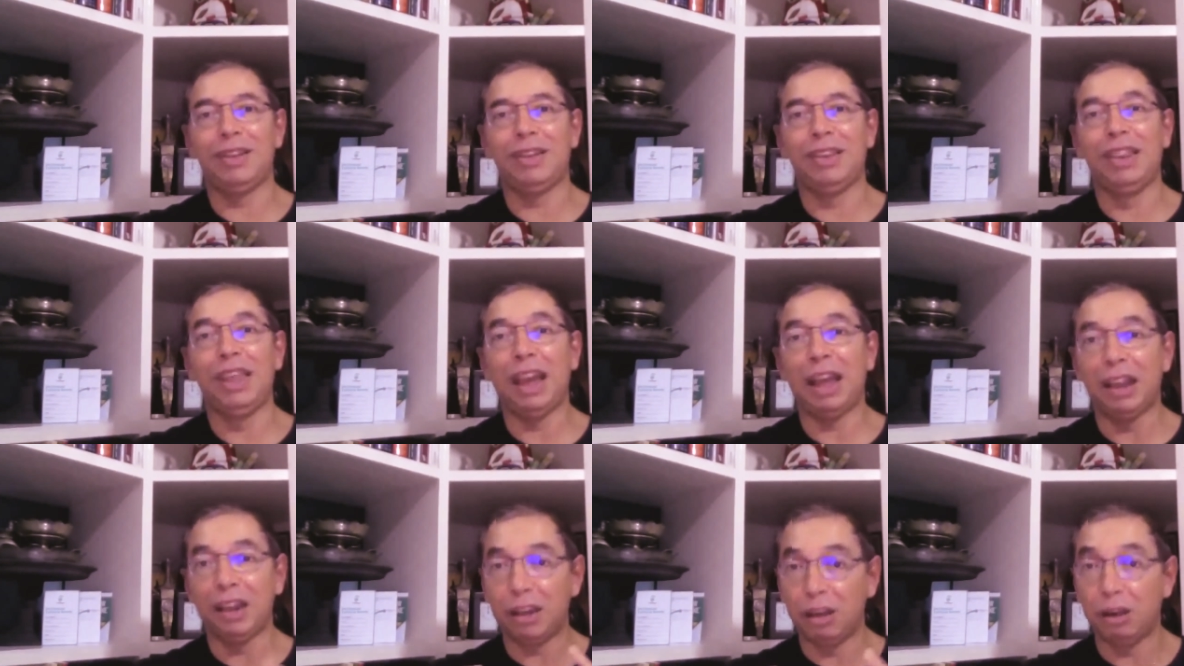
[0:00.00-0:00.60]
the
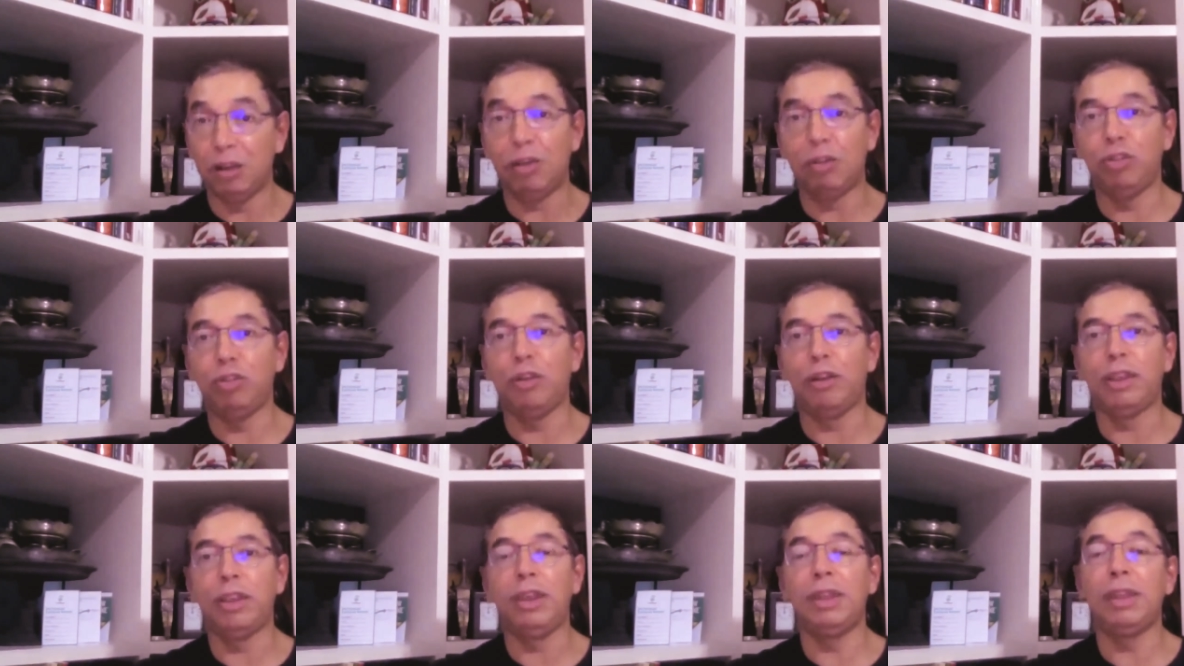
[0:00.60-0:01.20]
are not
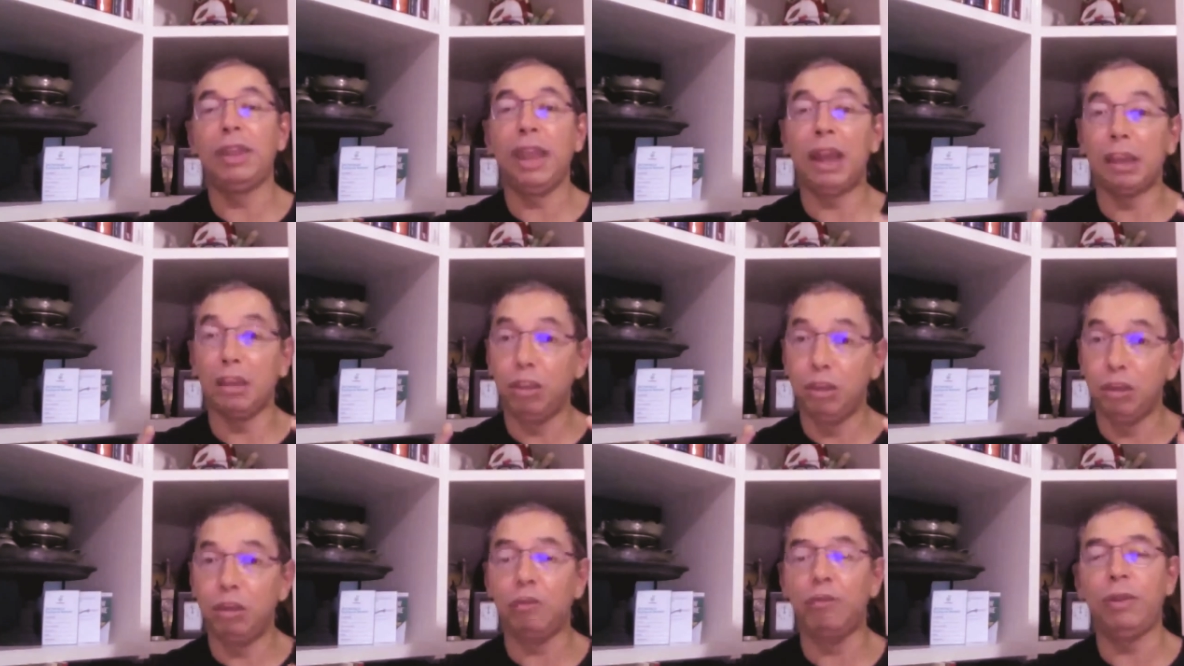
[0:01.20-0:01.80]
geologists, they are
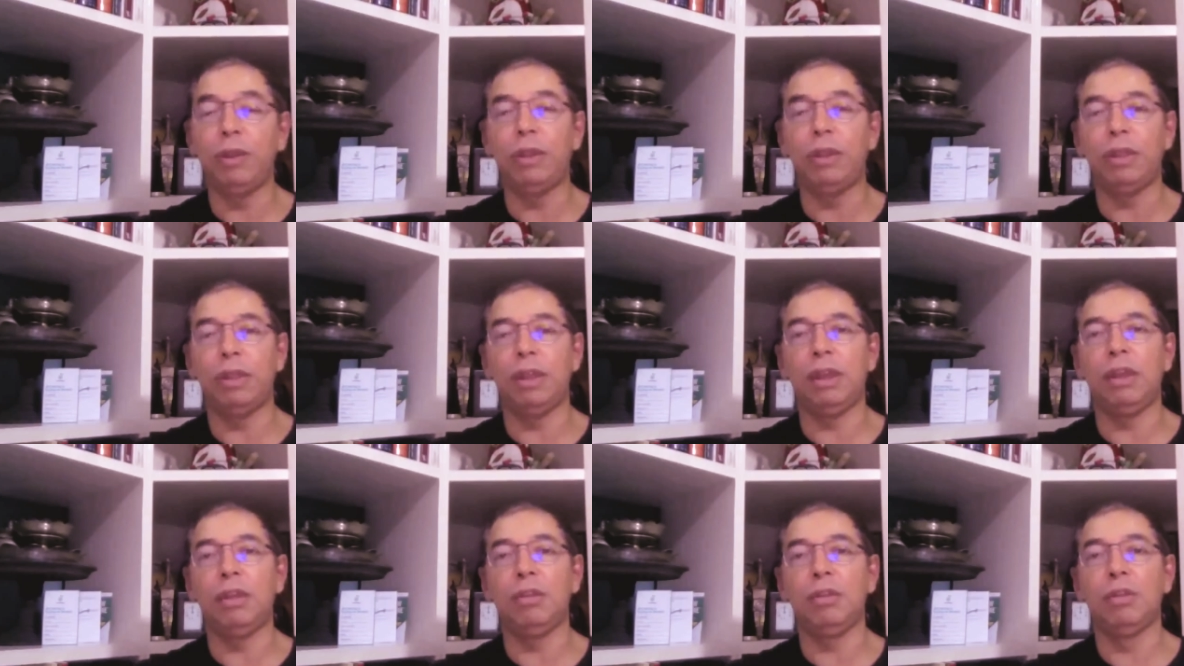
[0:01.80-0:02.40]

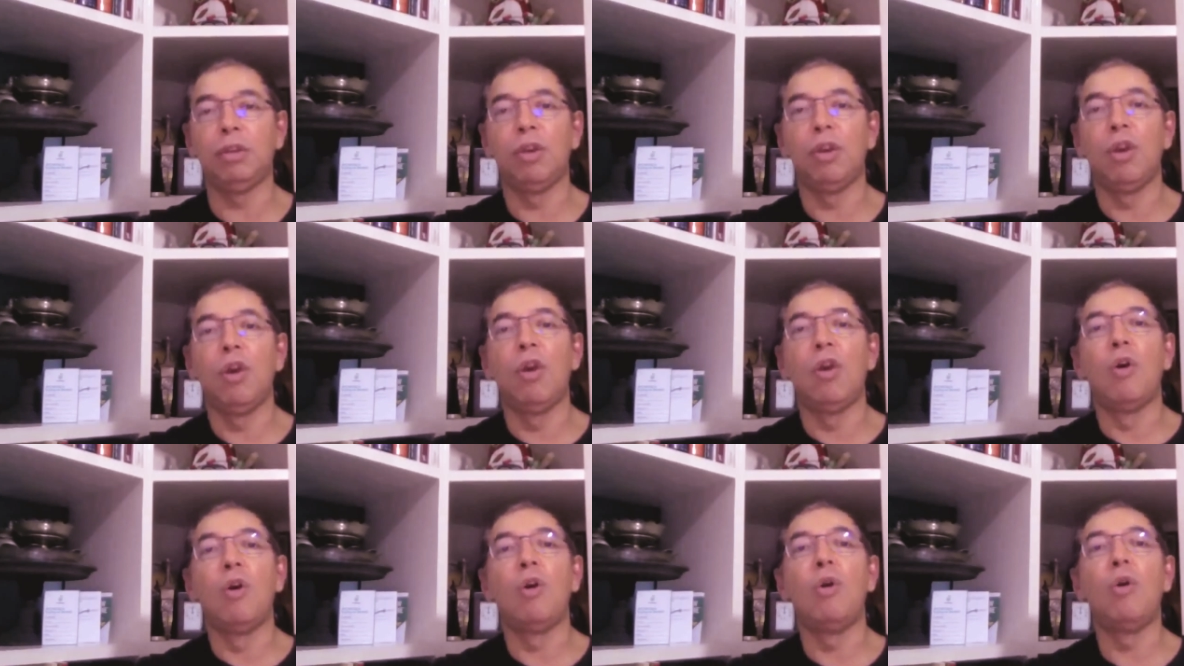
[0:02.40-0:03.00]
geophysicists
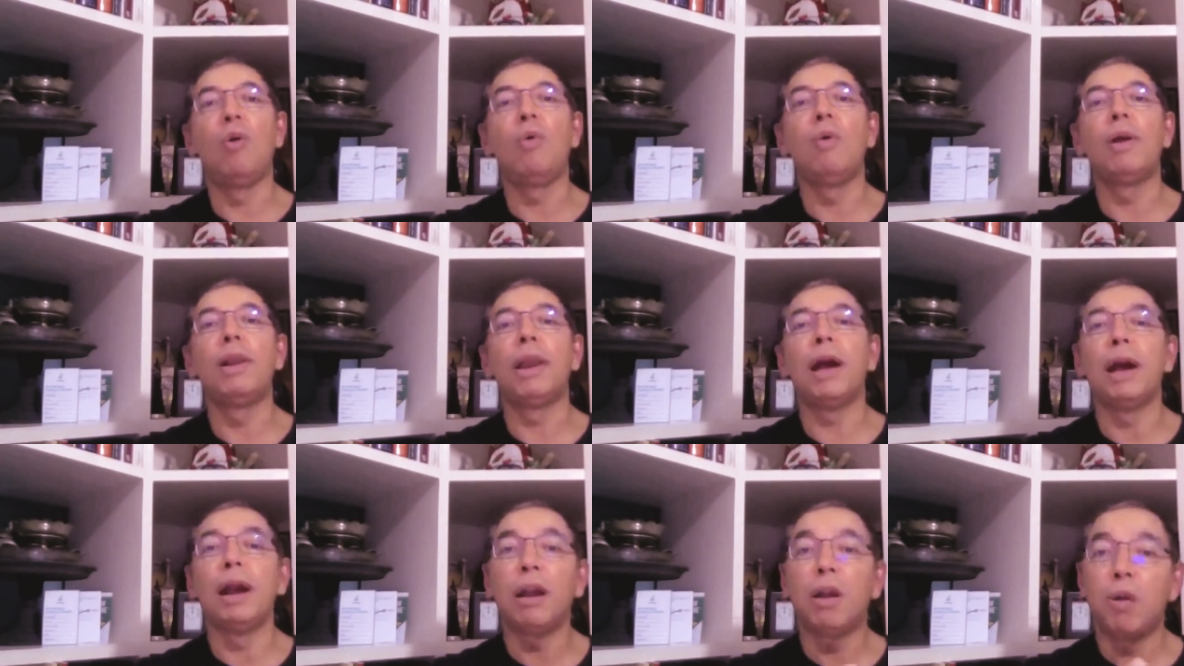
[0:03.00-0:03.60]
who
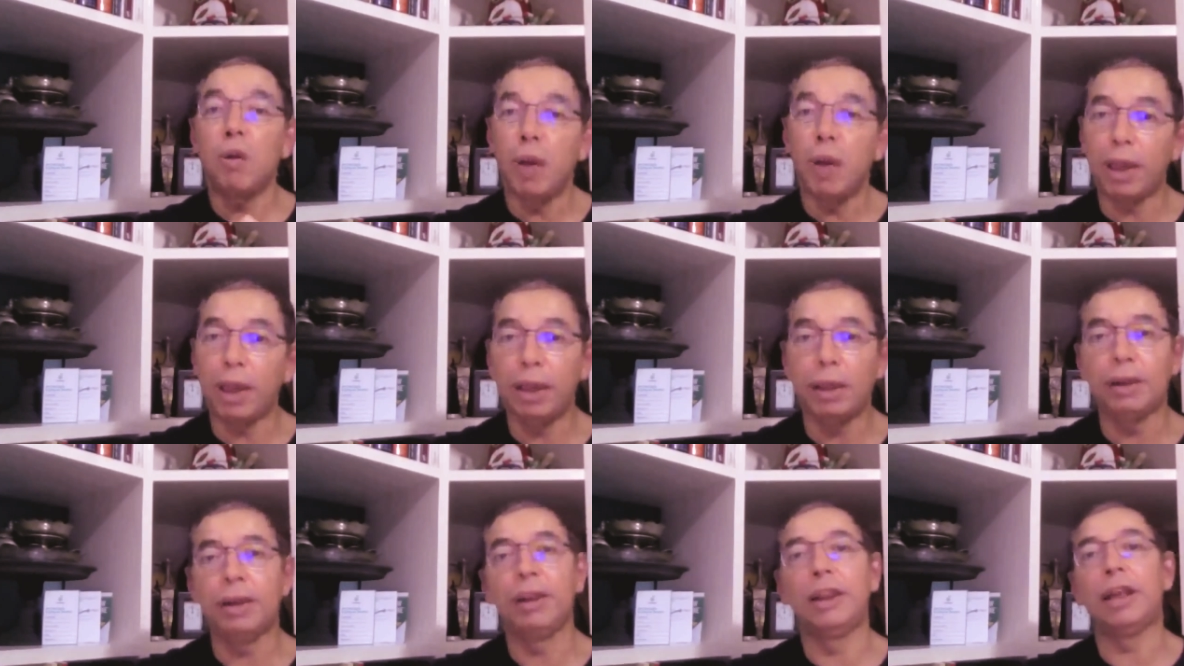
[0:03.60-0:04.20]
will
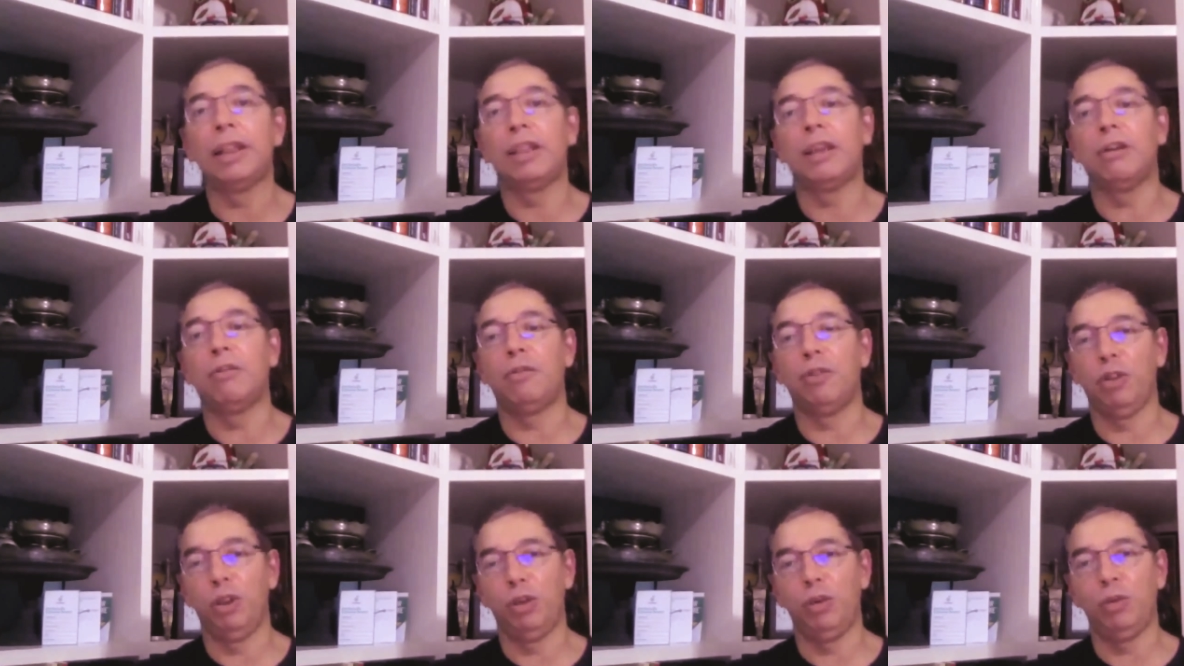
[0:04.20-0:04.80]
acquire the data
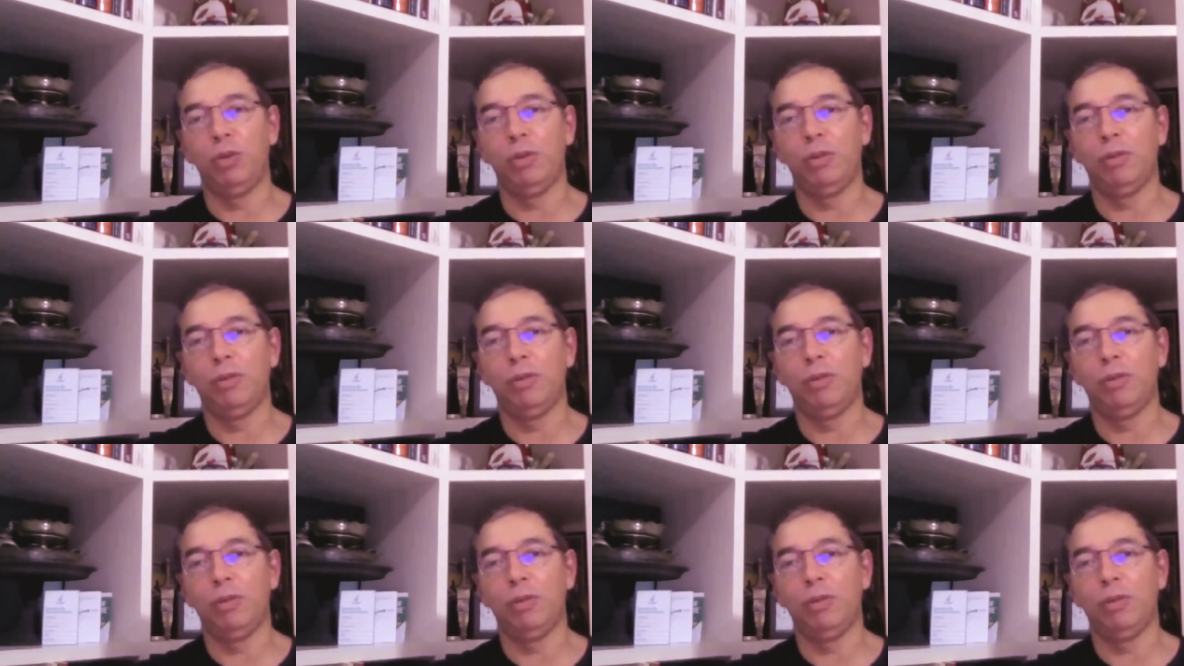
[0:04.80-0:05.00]
for you.